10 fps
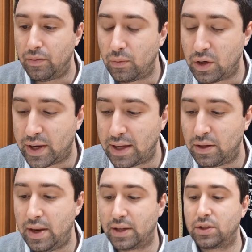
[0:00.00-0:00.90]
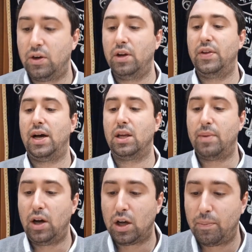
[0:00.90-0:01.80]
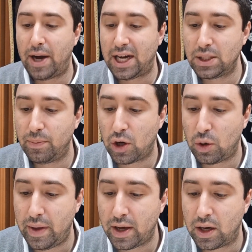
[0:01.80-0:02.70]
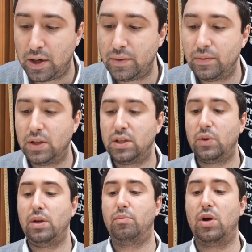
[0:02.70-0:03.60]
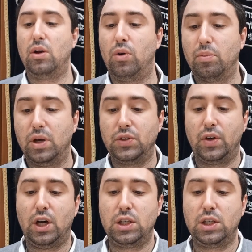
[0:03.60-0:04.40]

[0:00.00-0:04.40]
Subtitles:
When you get to the next garden. Let's say you ate bread at one place.